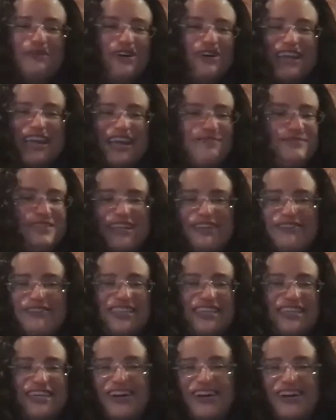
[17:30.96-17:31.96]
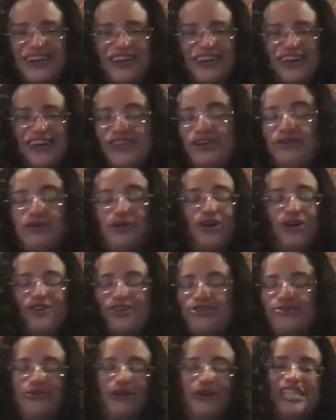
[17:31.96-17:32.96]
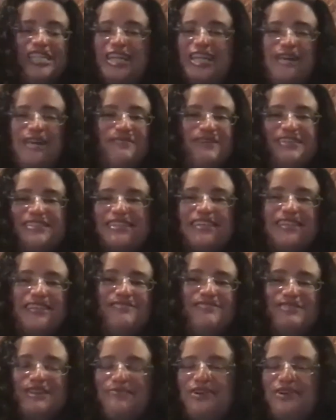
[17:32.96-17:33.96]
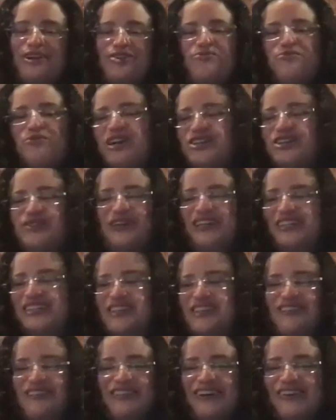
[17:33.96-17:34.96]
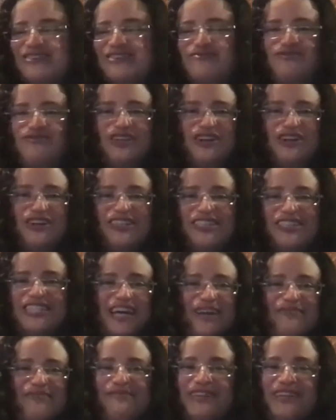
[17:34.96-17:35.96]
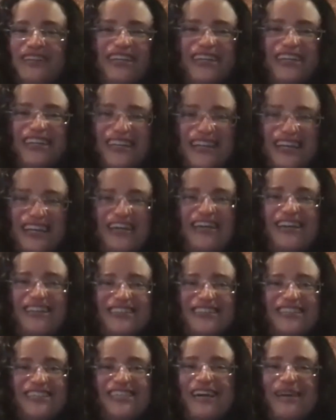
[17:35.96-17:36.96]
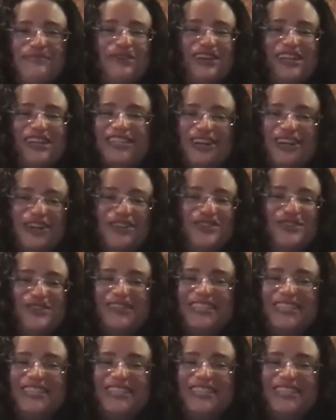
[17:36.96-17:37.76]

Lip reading: games and everything going on. They were all great shape because they lived up there and walked around at 10,000 feet all the time. And the summer interns were,